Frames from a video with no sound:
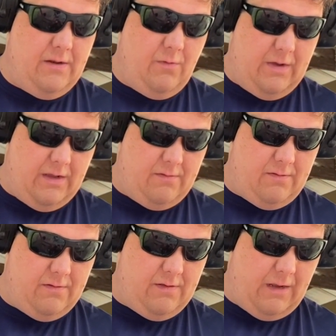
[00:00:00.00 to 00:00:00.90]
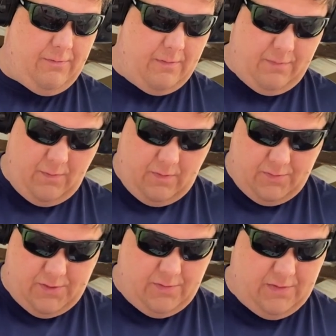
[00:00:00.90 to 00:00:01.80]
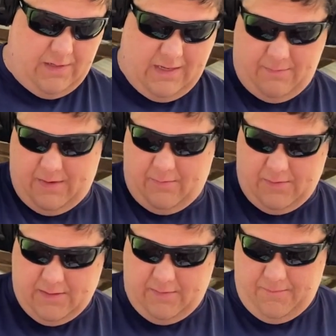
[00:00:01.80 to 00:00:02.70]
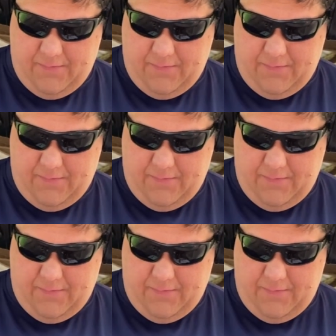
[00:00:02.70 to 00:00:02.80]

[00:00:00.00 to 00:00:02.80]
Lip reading: Well, I probably won't shoot. Yeah, I may. We'll see.